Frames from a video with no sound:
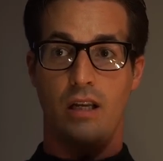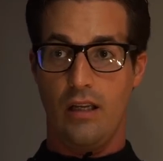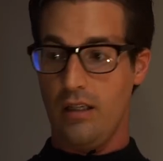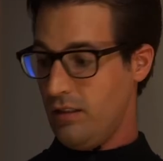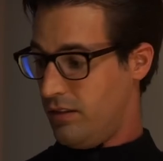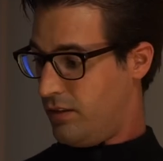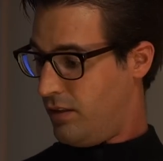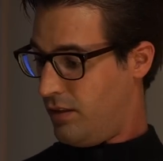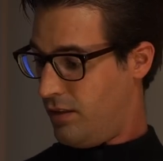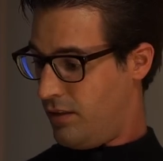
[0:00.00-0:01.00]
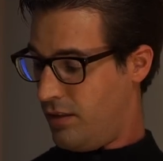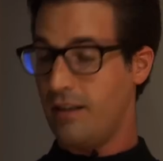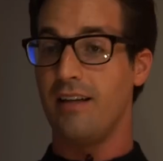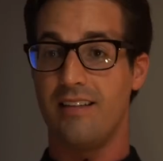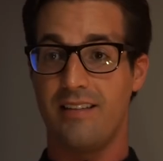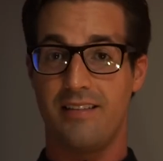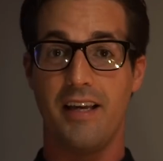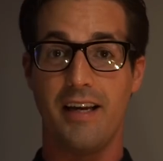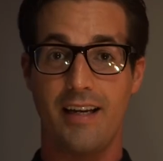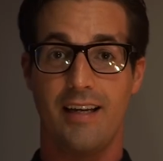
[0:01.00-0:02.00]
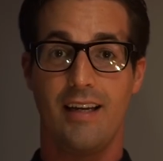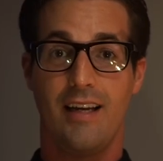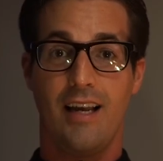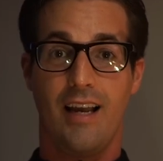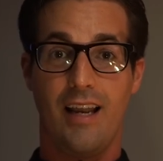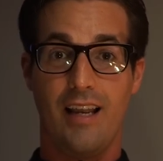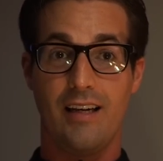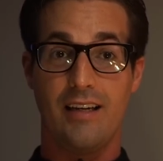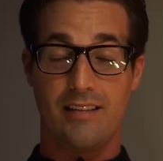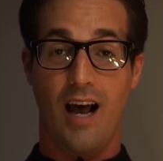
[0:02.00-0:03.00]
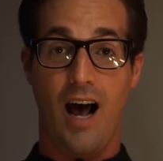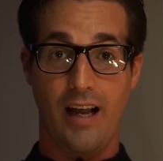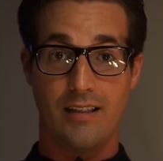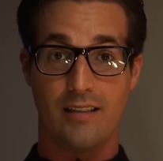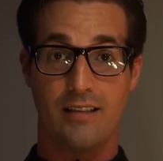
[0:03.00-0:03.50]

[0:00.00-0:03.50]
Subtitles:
it's thick and it's hot.